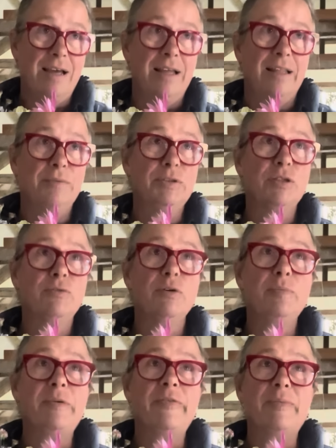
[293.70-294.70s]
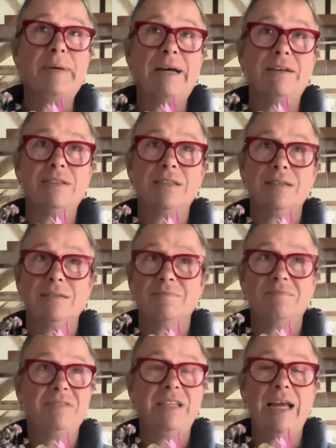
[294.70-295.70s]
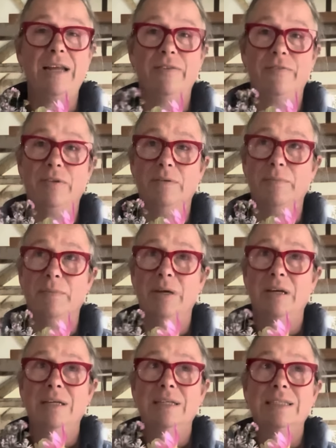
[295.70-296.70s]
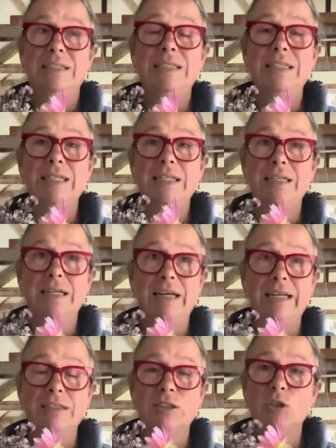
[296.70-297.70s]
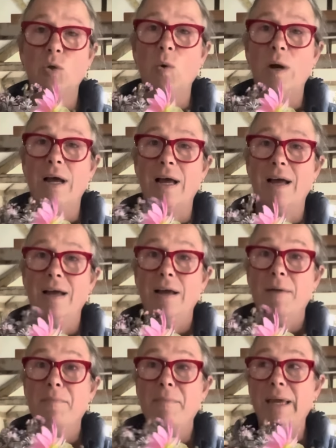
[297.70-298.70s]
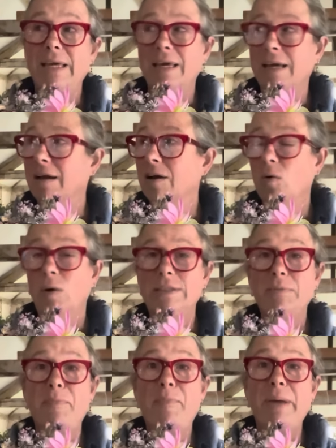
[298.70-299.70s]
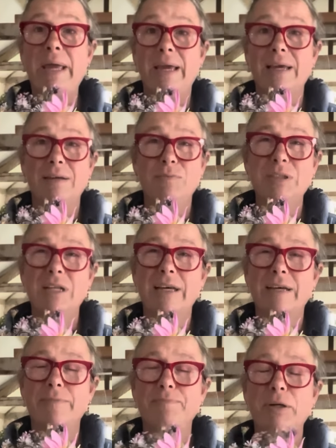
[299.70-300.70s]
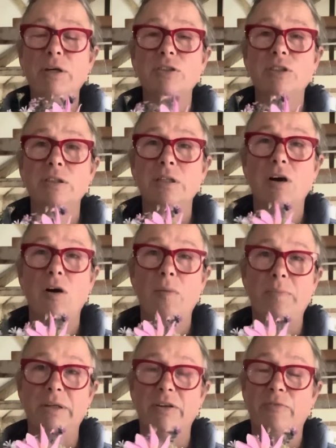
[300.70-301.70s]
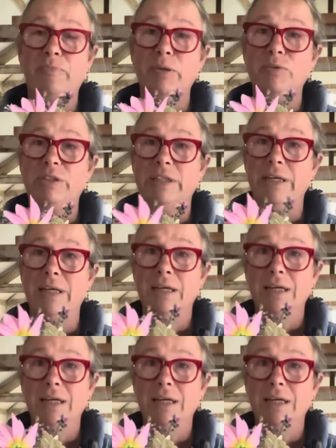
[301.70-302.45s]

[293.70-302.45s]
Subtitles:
There was a group of about 10 of them sitting in a square making quite a big, it was like a Persian carpet of beauty.